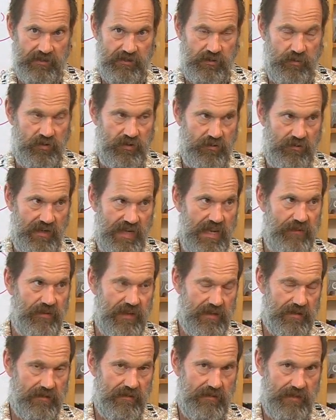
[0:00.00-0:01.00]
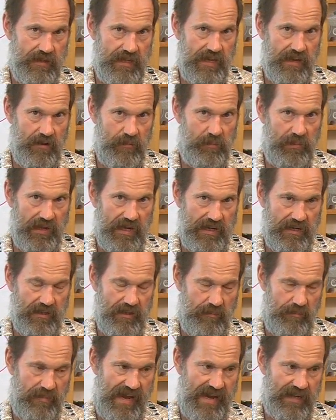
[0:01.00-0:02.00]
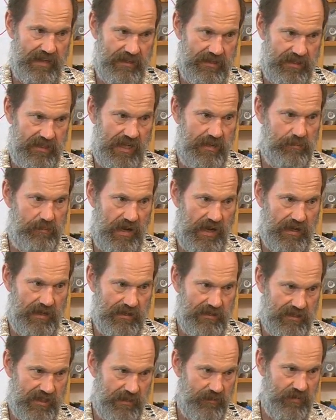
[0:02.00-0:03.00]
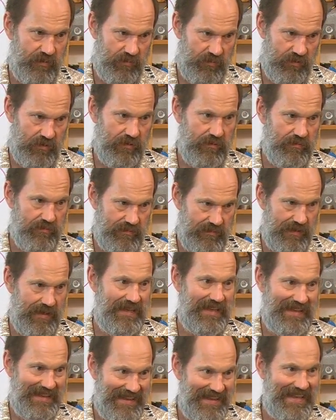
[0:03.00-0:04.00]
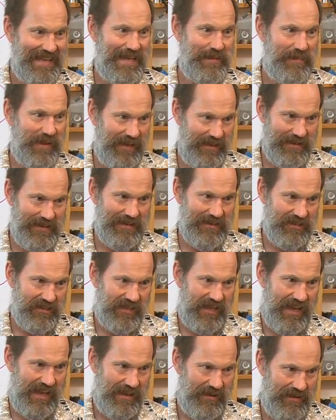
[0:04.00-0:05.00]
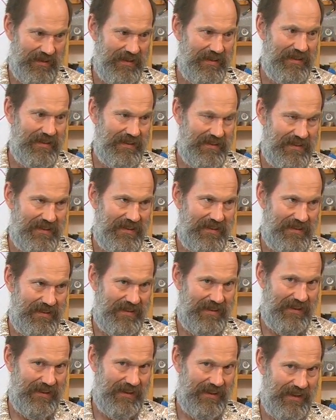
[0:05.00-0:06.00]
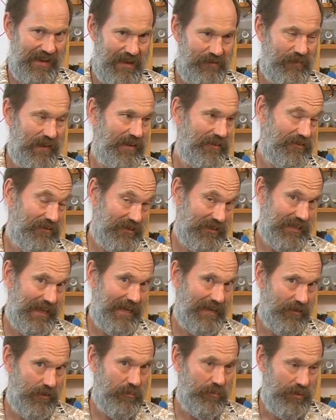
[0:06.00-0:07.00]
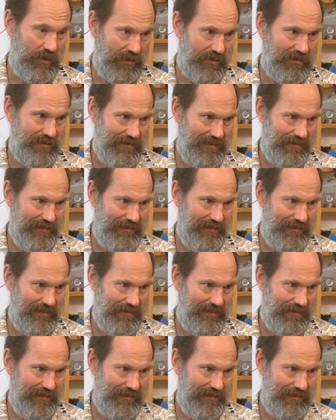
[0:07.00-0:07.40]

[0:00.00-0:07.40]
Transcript: So when you leave it in the airplane in the back of the seat pocket, someone will email you and say, I found your design notebook.